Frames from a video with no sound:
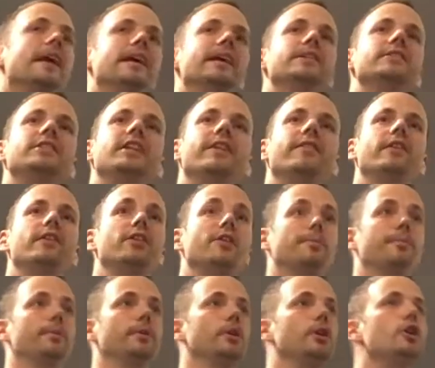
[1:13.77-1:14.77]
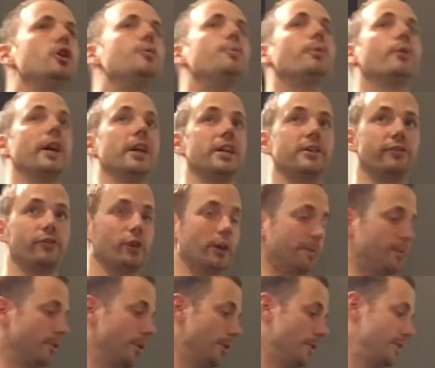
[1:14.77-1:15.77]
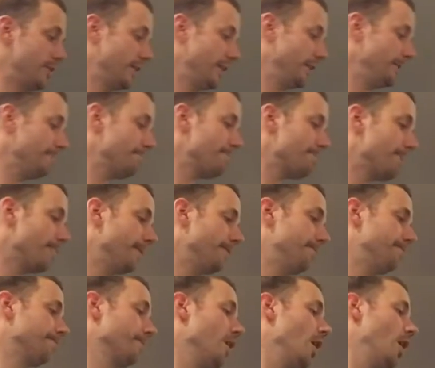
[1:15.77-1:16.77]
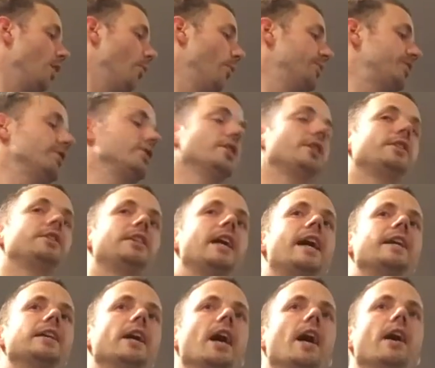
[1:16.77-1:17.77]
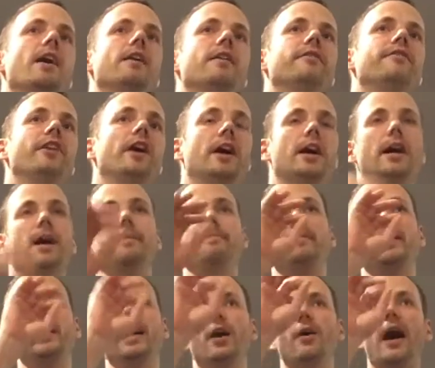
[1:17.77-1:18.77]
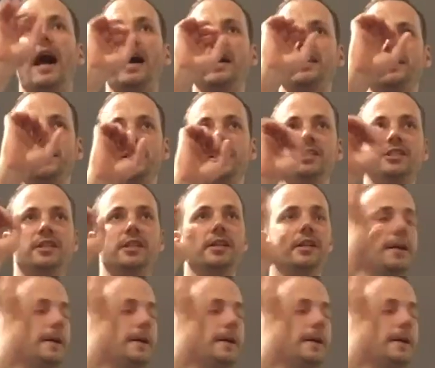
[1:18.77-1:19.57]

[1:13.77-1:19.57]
is given the blueprint for a protein, which is a set of amino acids.